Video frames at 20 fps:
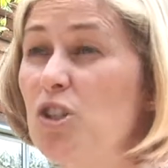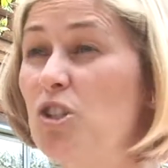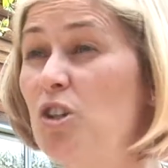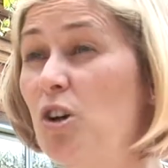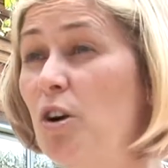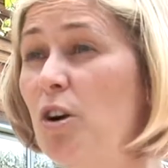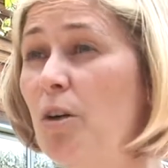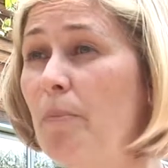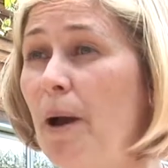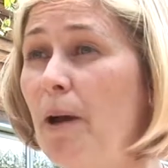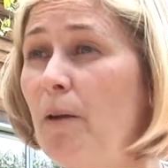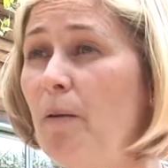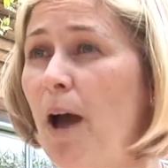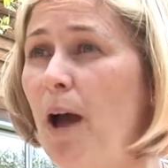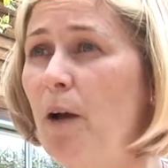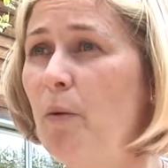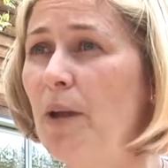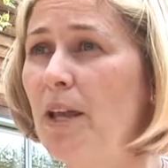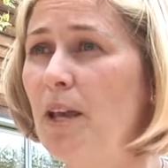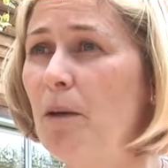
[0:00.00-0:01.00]
talk about
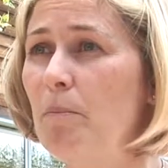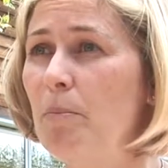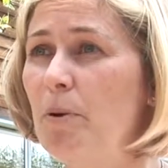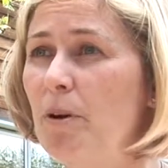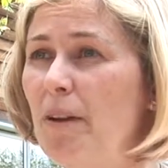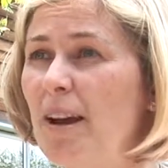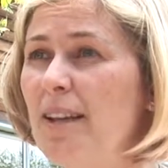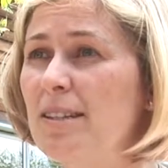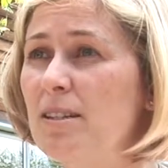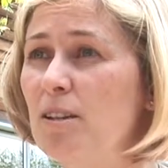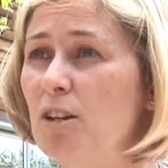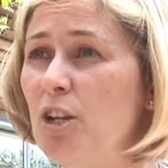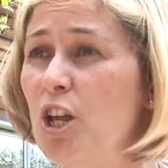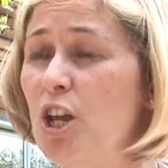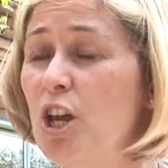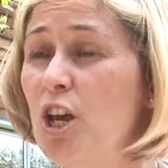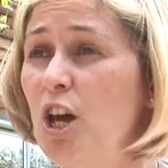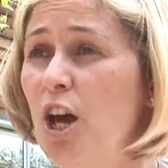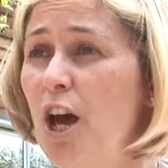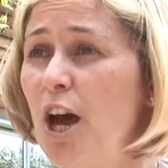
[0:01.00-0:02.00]
how we can progress
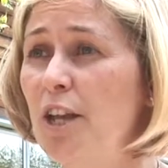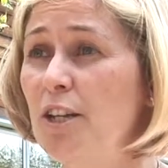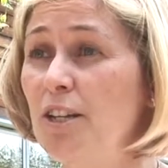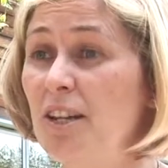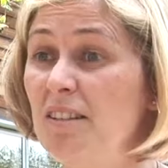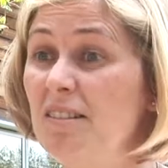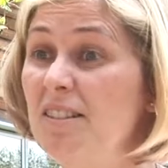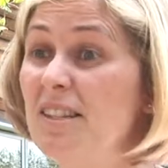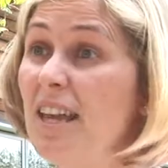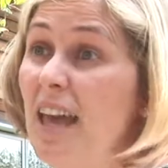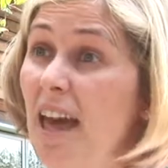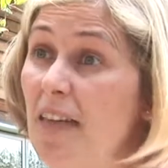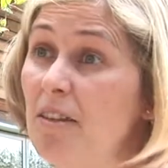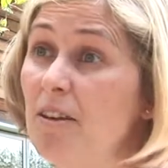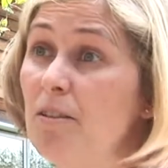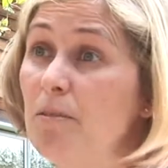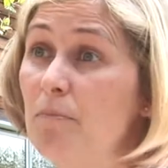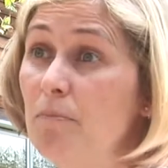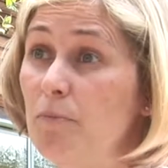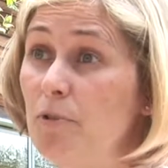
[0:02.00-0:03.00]
and
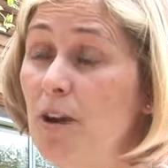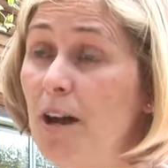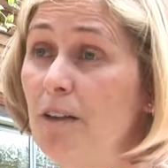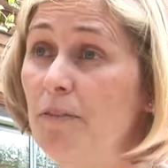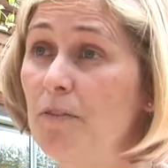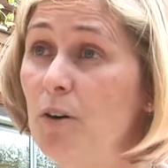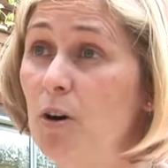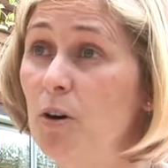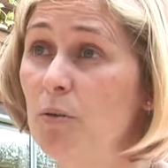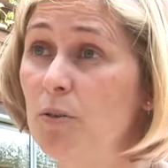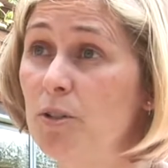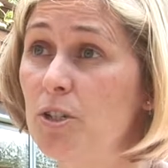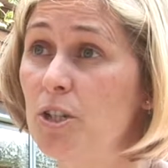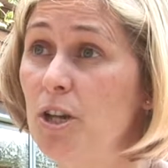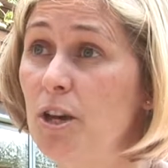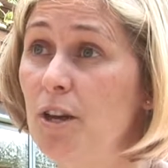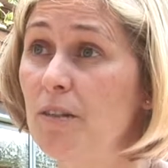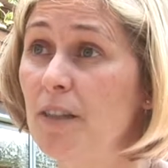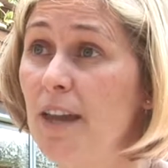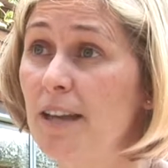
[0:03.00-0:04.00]
together drive forward
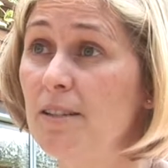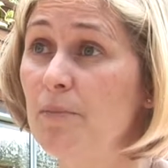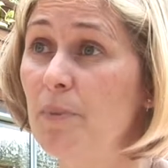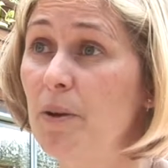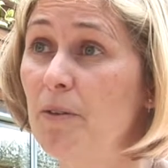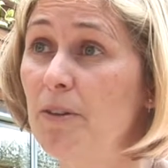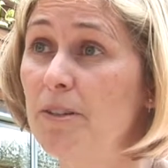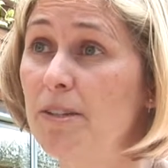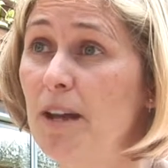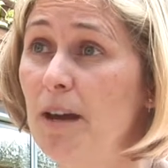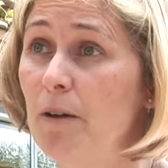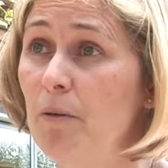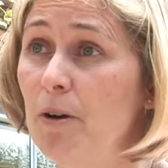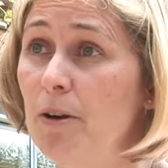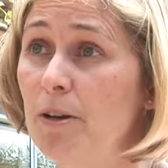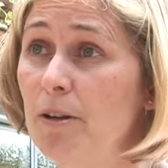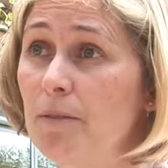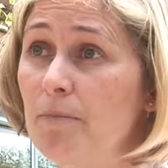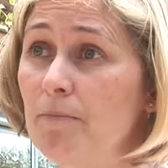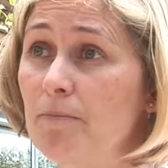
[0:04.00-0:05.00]
the experience
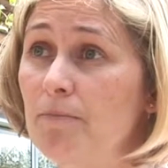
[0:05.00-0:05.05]
network.